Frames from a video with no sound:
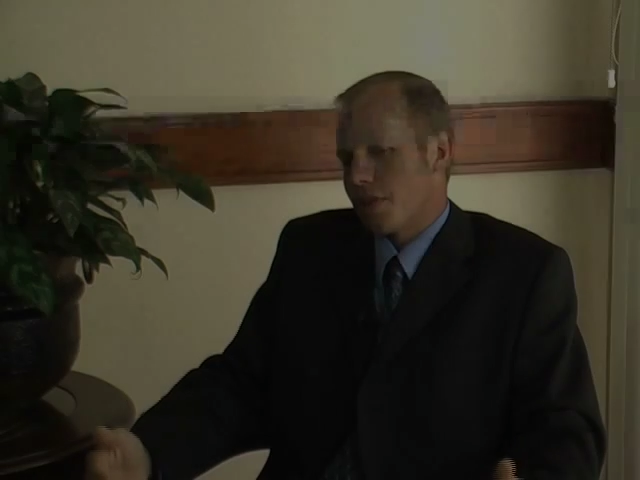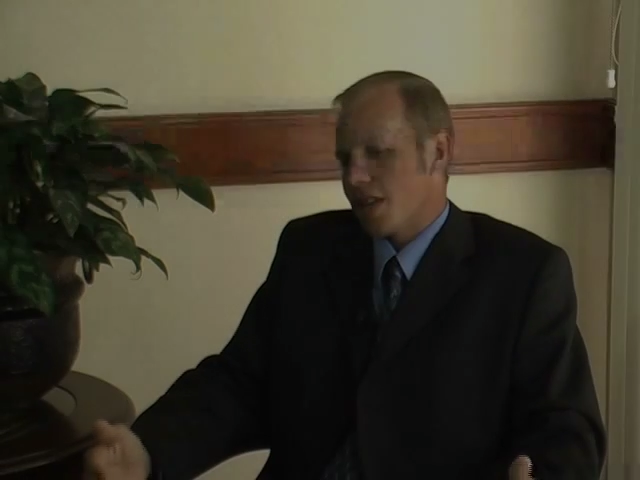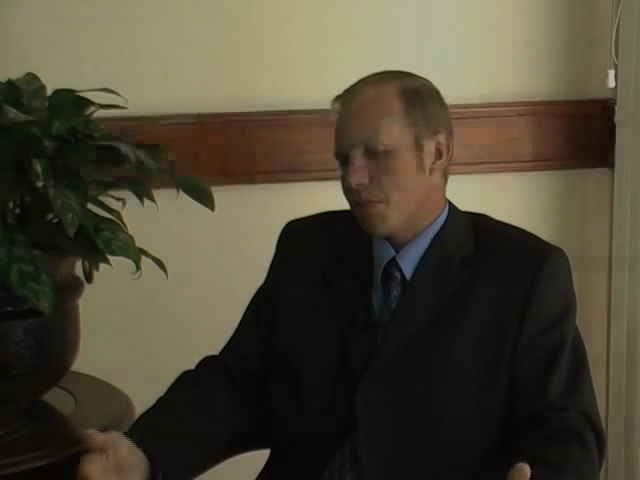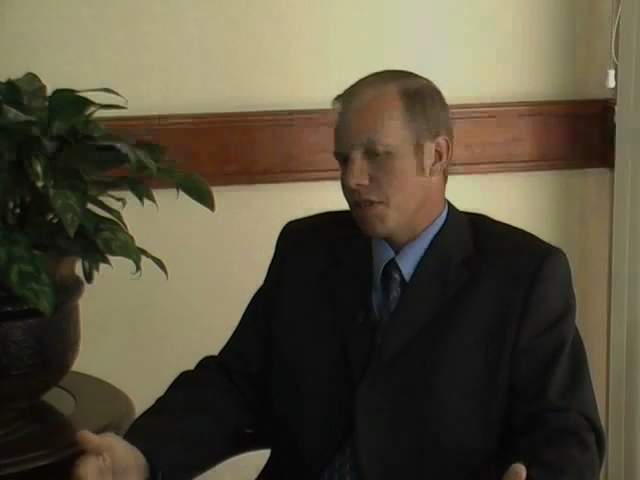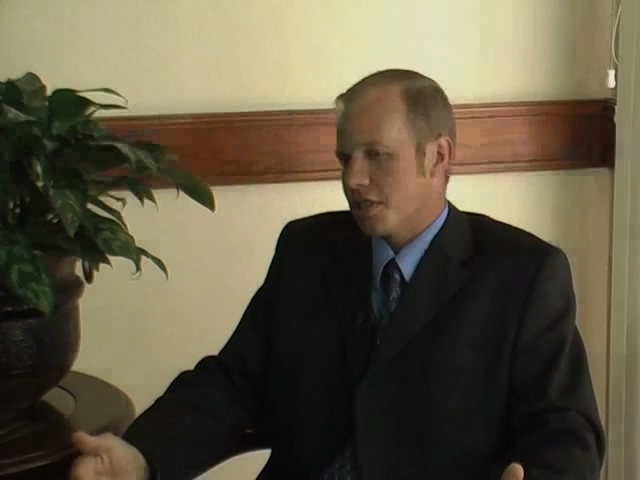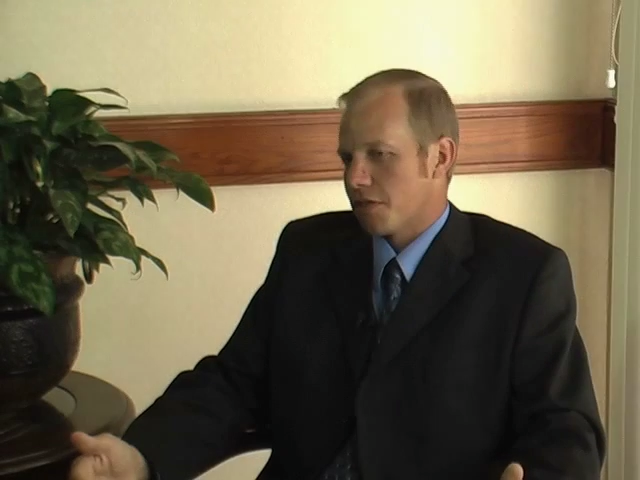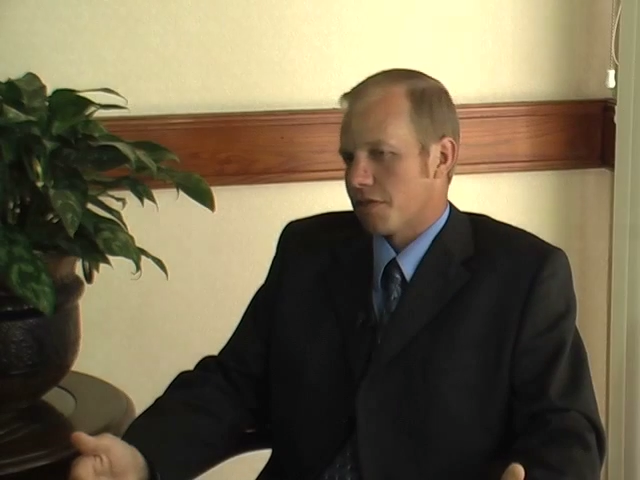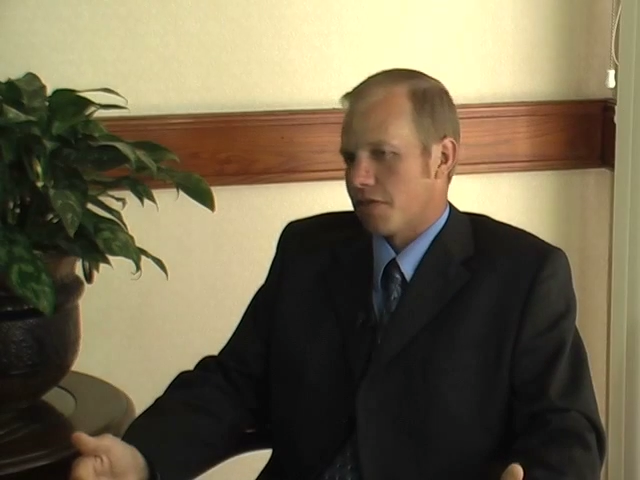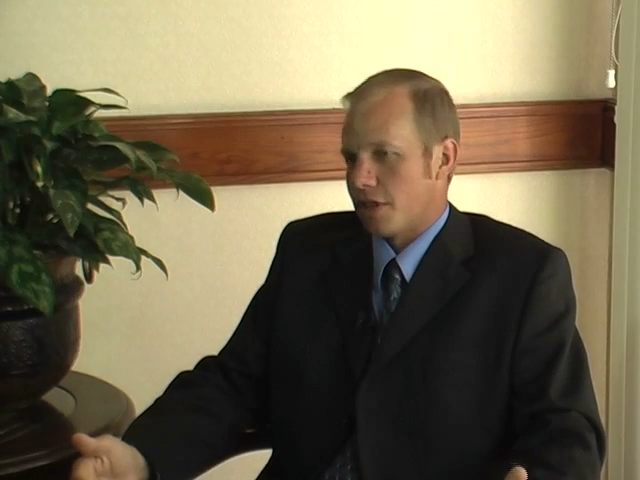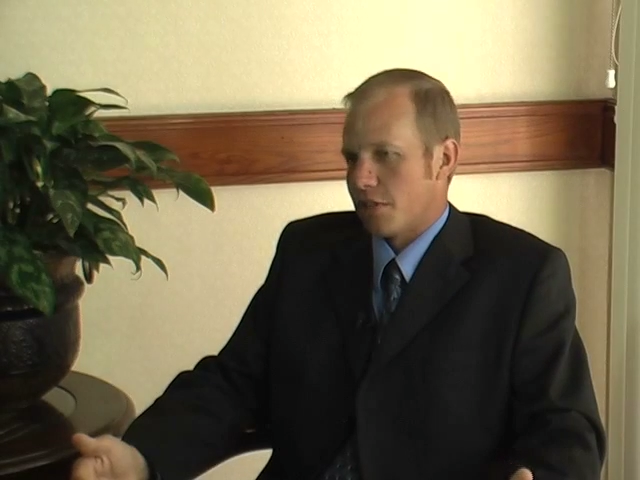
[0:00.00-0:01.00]
what that means for
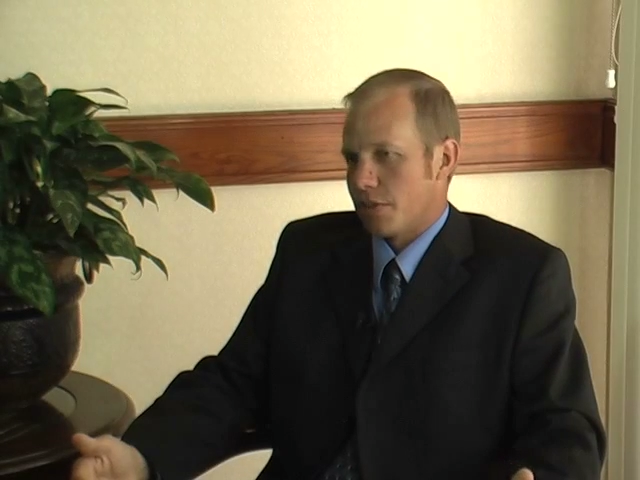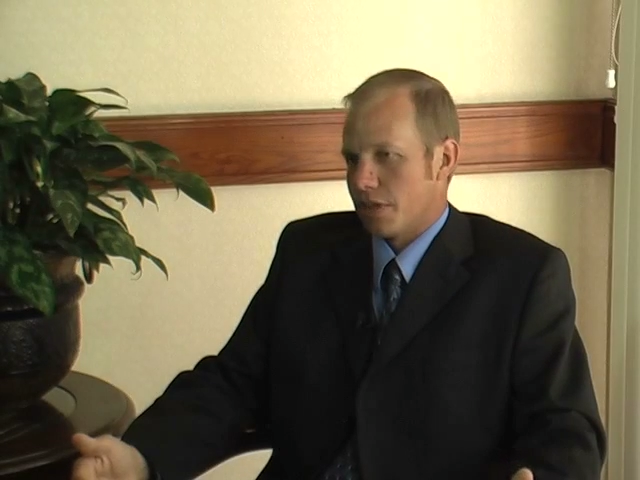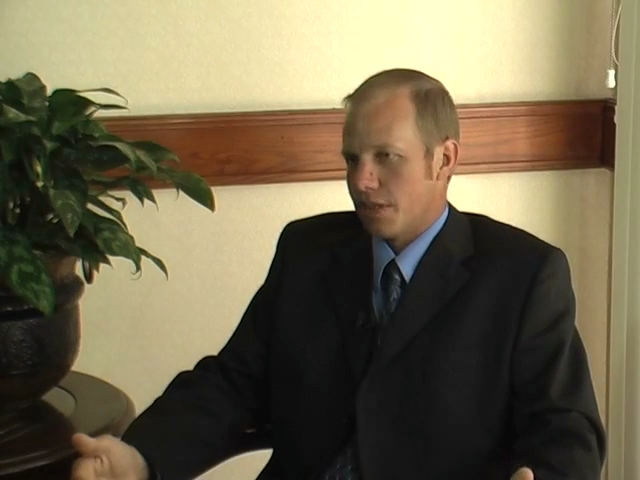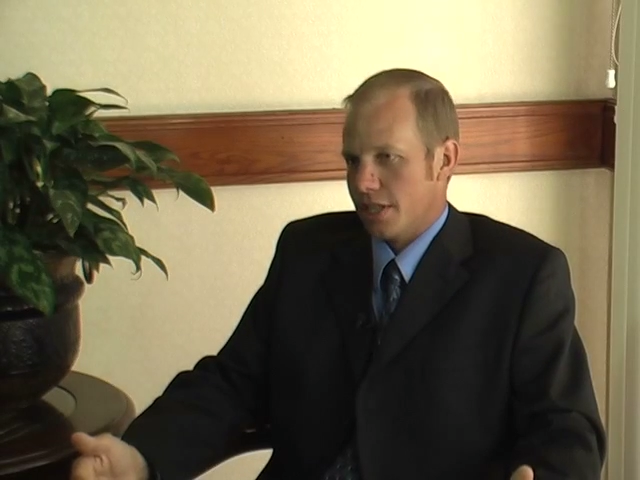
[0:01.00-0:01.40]
farmers